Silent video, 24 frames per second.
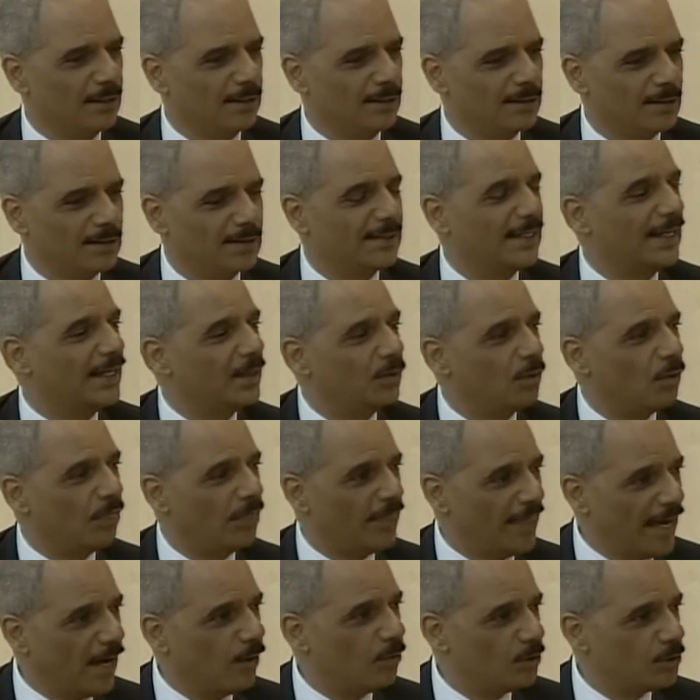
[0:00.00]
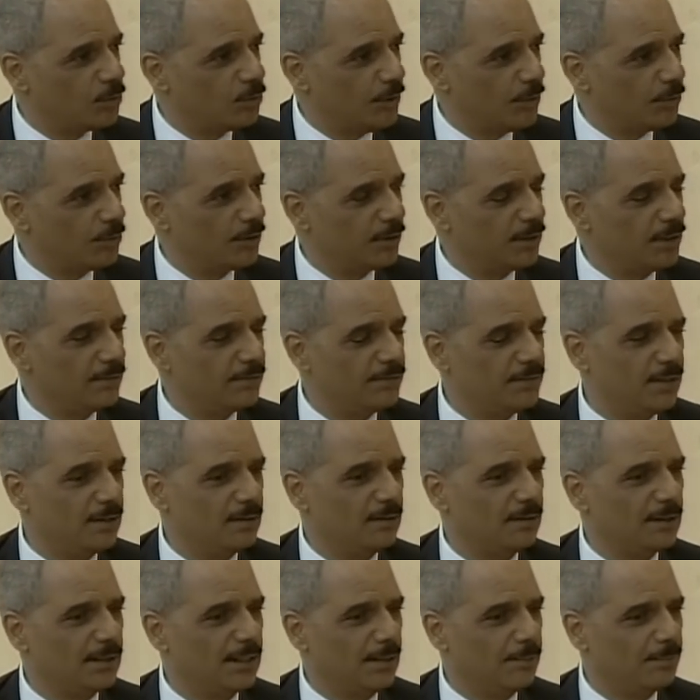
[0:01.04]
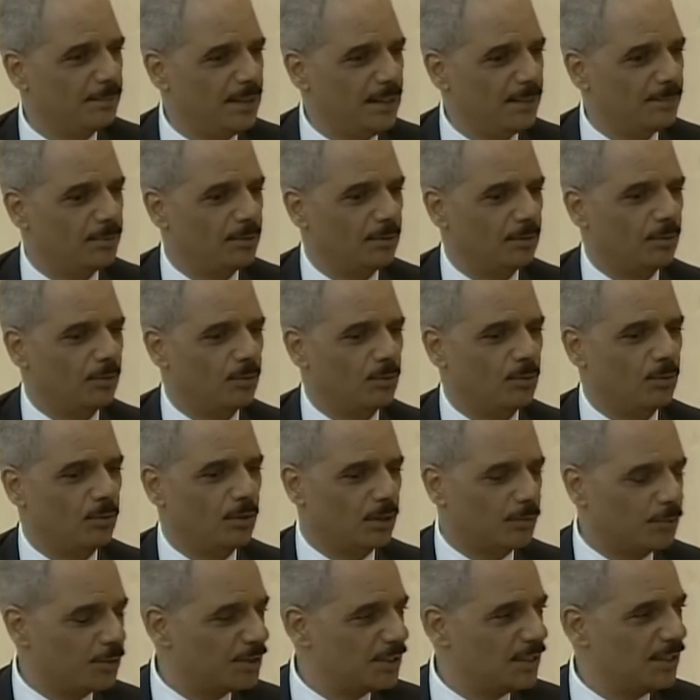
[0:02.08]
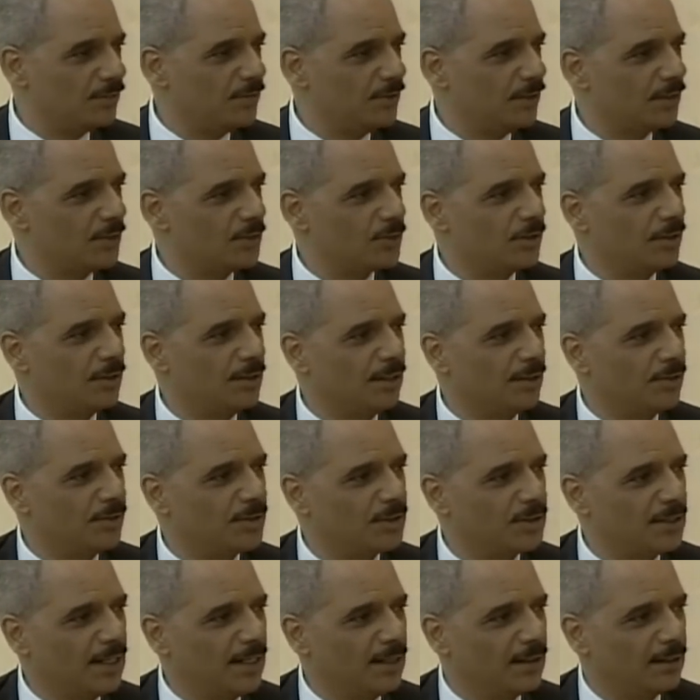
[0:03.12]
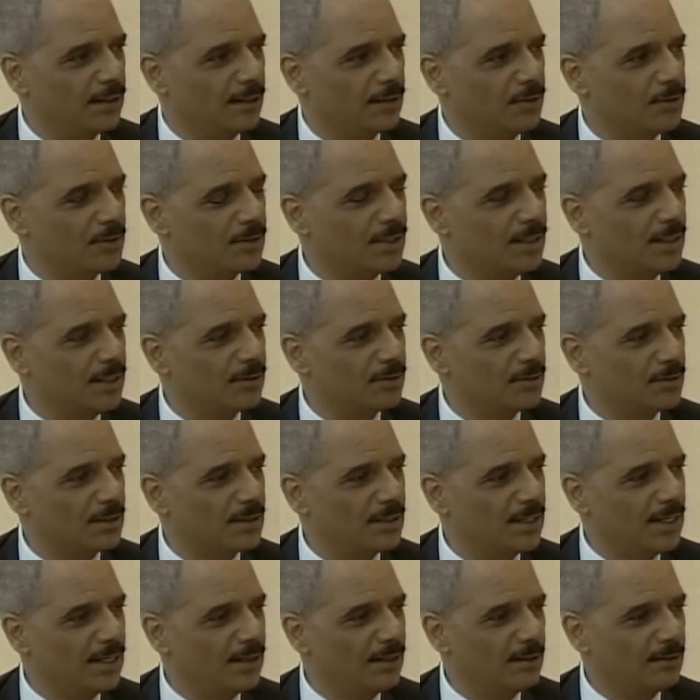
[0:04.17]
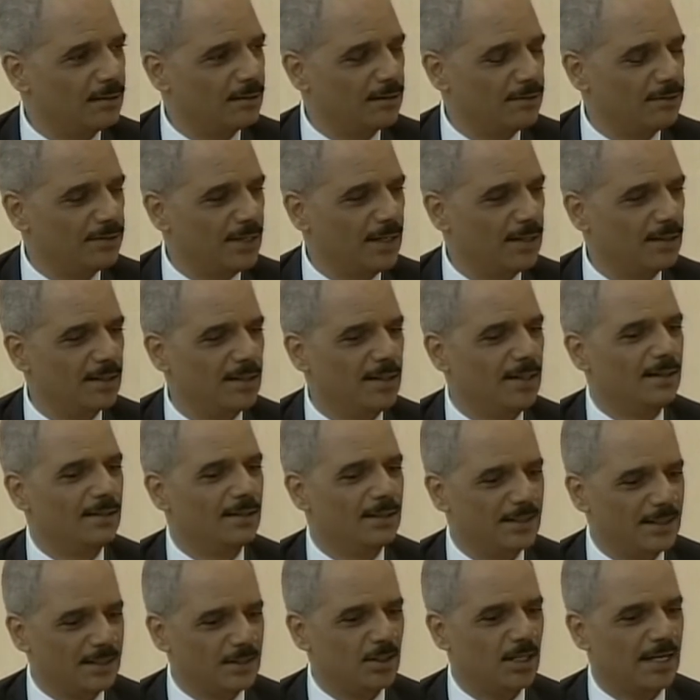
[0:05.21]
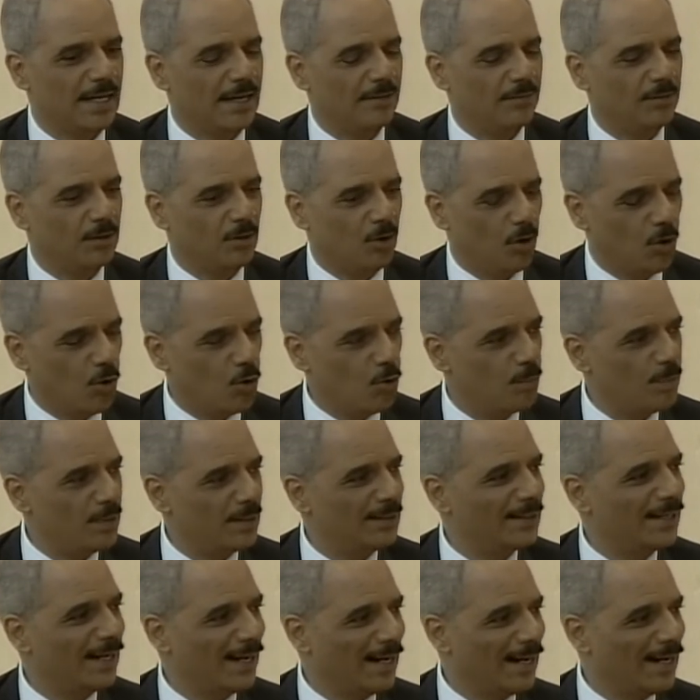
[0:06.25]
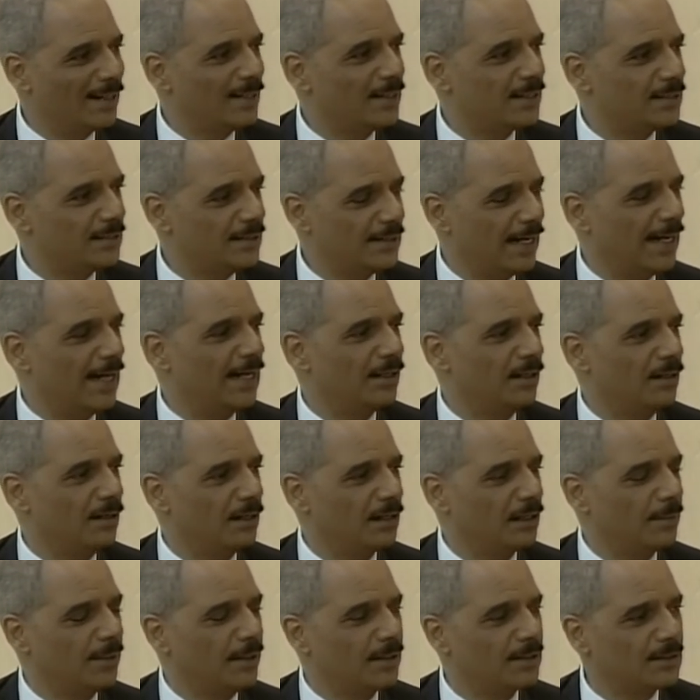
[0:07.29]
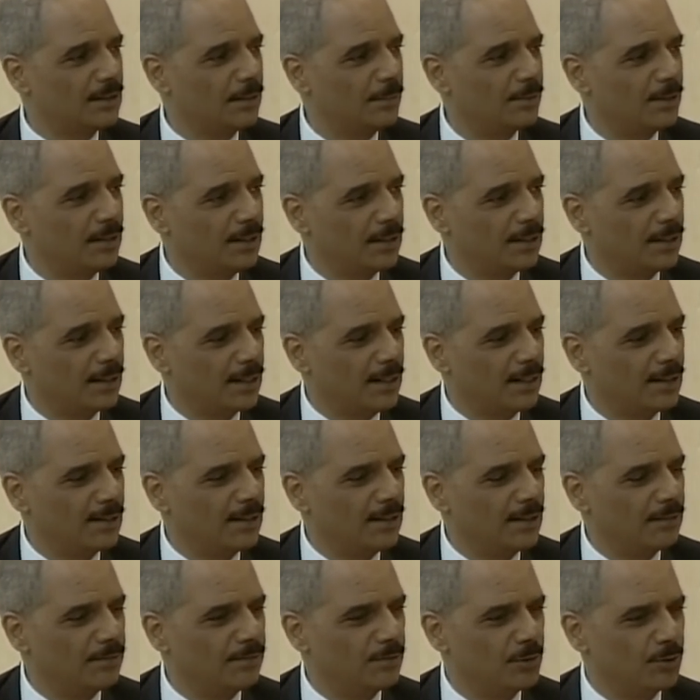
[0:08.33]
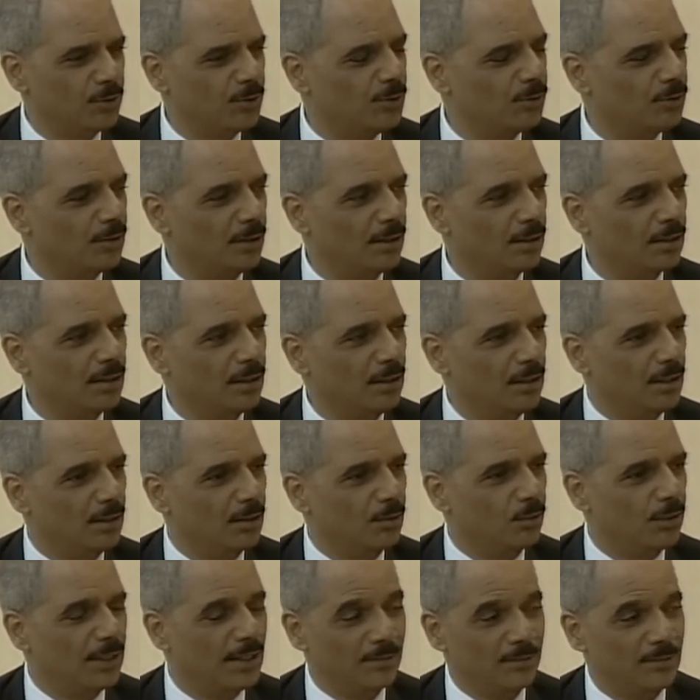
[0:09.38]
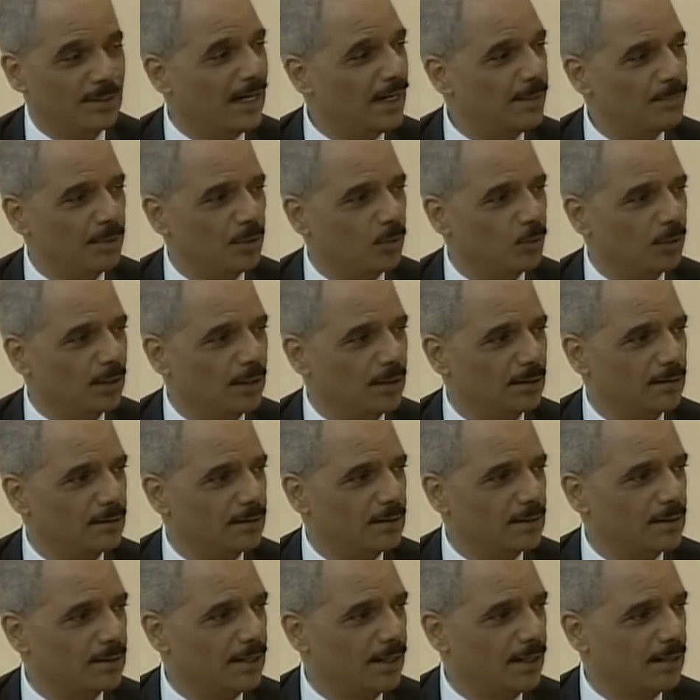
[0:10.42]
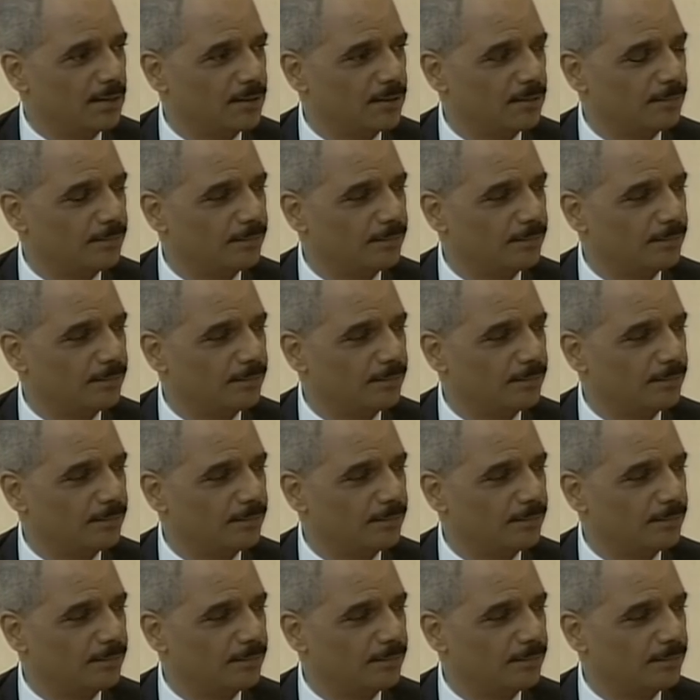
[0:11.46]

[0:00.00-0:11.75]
to say that which we really feel, and people who are receiving it should understand that those things are said in good faith, to just have an open, honest dialogue about something that I think for too long we have not been willing to discuss.